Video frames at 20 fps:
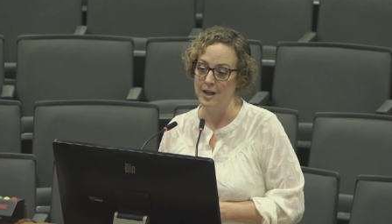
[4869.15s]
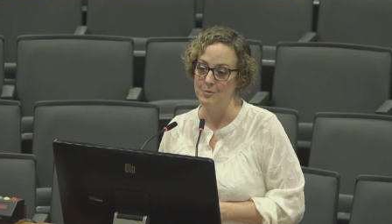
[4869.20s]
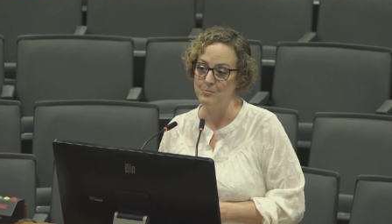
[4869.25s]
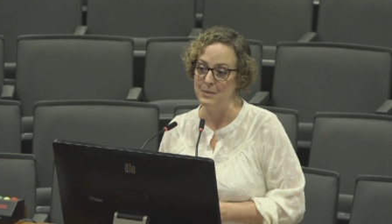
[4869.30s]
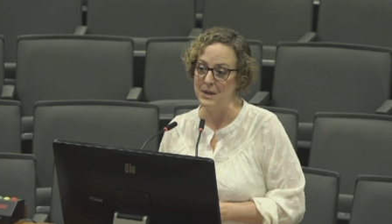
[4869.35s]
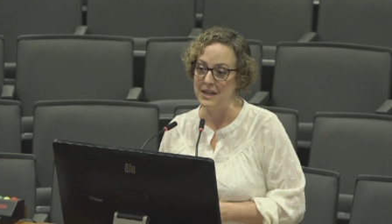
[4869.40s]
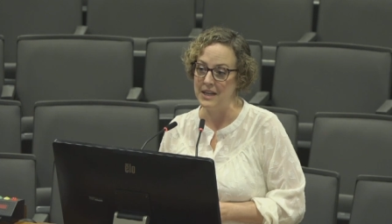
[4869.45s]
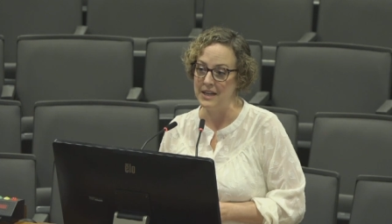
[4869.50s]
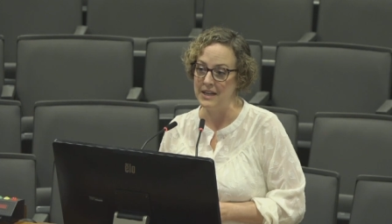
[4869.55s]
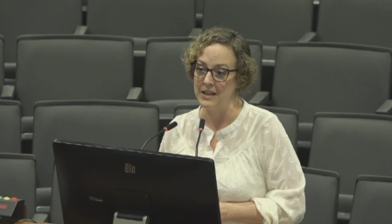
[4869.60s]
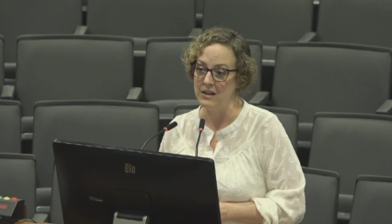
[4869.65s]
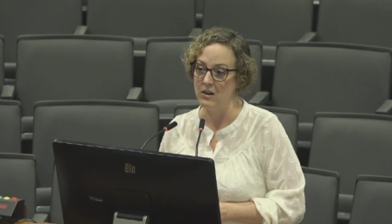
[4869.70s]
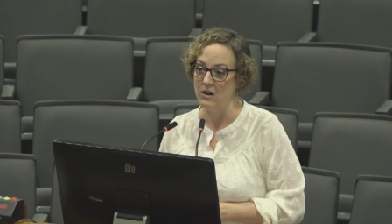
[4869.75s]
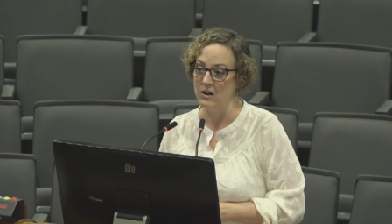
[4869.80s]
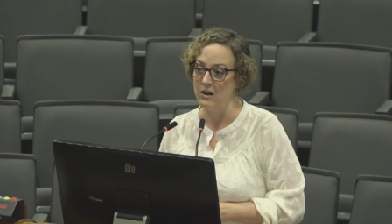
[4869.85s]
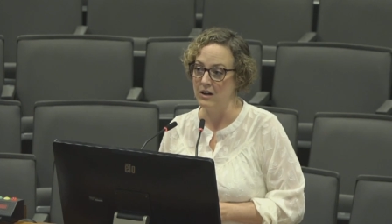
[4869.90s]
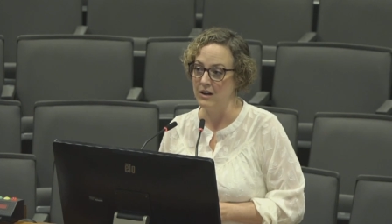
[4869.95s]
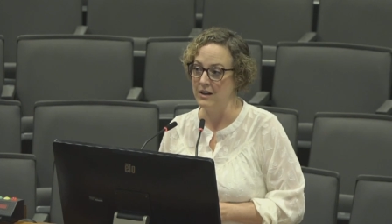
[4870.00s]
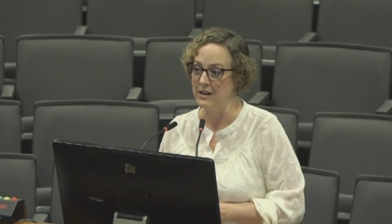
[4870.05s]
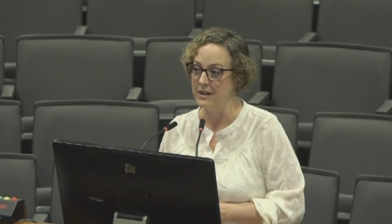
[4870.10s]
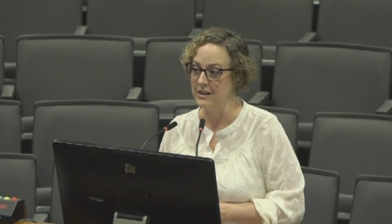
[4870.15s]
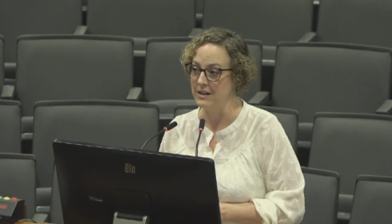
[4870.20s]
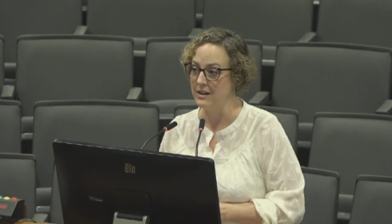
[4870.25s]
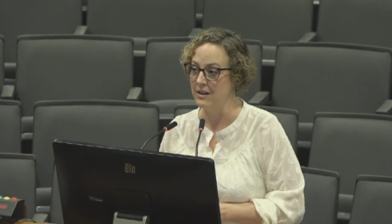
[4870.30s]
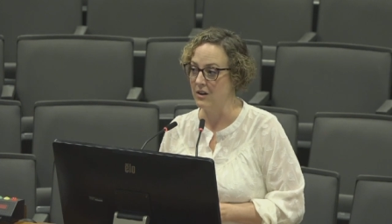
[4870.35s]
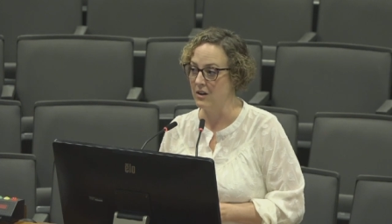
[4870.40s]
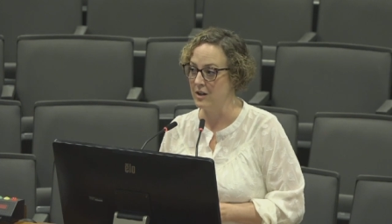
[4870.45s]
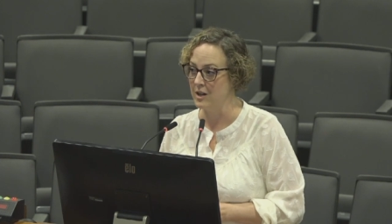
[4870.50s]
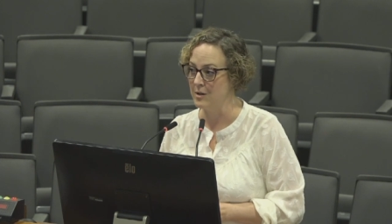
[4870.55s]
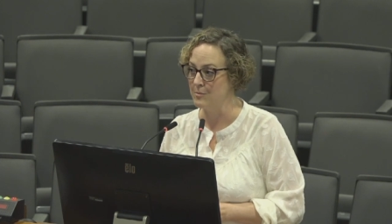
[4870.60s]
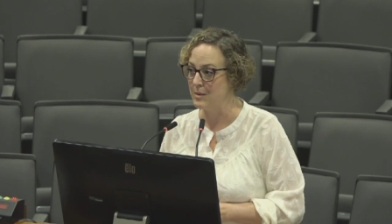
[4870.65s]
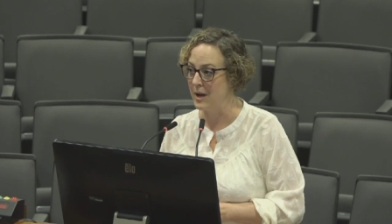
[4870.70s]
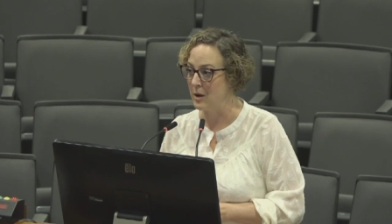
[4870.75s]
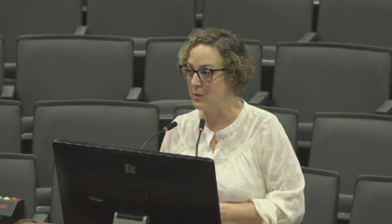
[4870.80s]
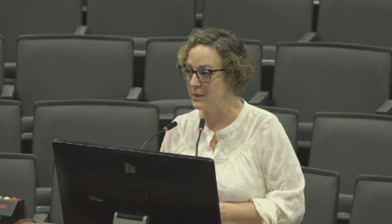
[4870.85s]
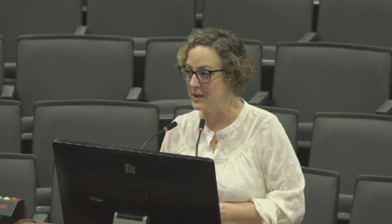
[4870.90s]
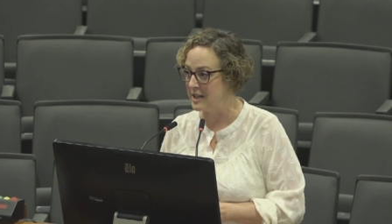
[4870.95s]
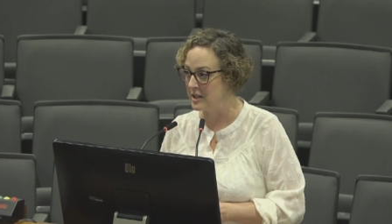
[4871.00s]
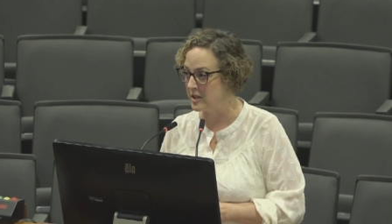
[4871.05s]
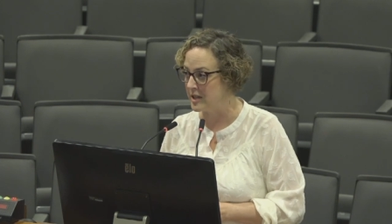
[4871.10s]
meeting on a
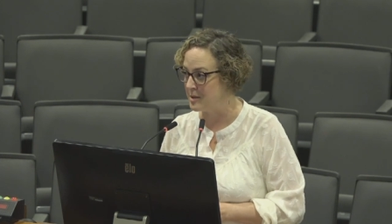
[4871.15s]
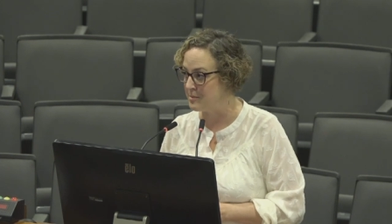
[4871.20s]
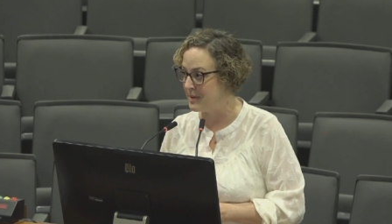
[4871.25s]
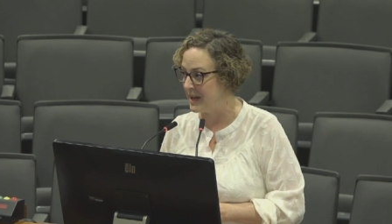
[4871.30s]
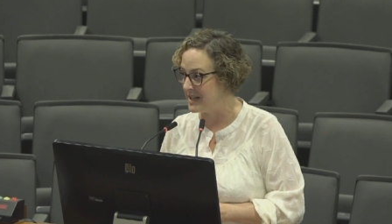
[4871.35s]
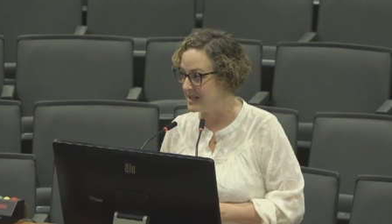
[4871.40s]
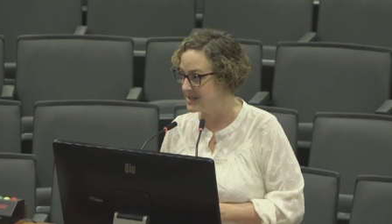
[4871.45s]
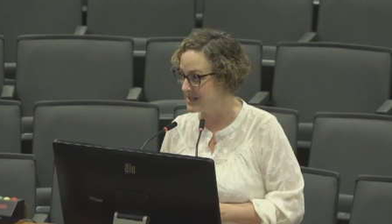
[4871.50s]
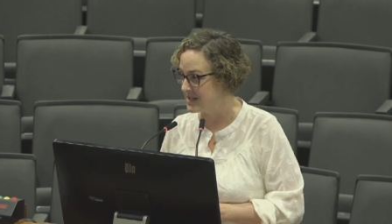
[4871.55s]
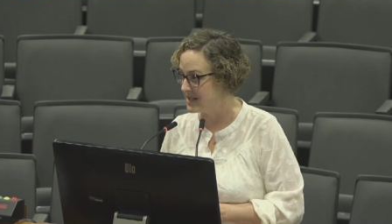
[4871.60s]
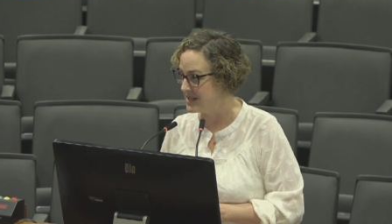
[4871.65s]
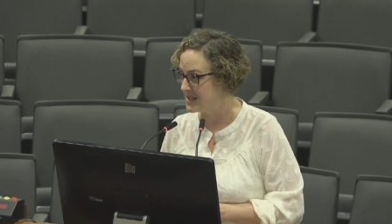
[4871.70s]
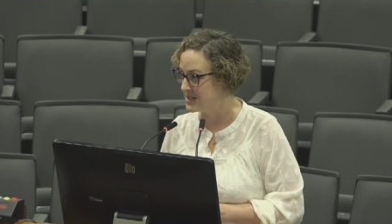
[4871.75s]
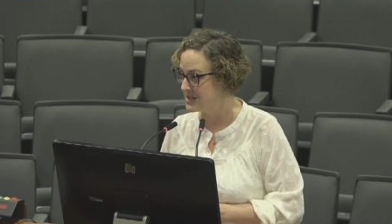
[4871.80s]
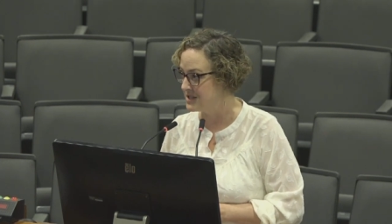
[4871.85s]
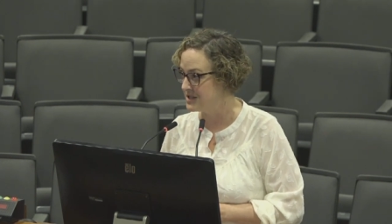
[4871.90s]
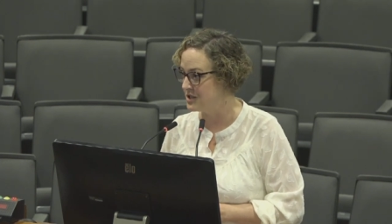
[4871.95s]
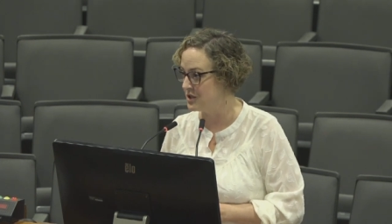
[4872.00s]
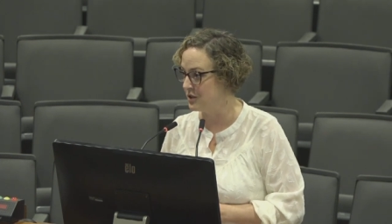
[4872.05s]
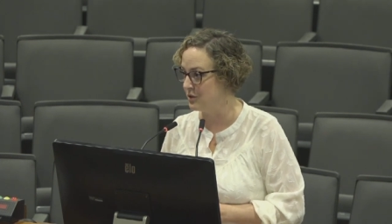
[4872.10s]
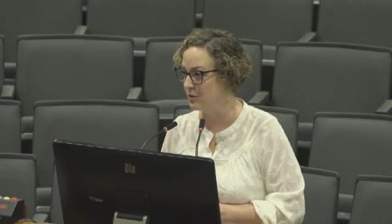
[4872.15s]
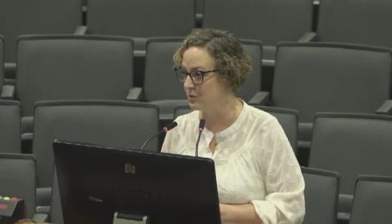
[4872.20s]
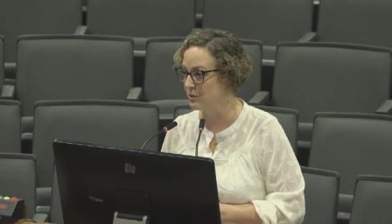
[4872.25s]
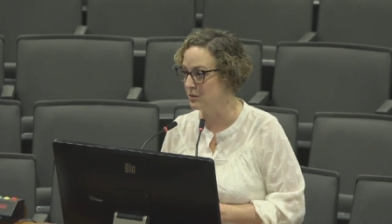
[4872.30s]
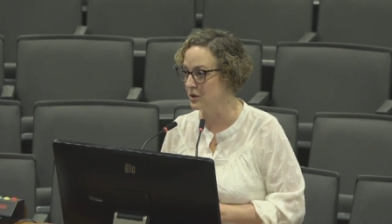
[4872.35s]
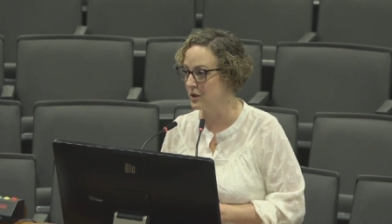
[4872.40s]
biweekly basis to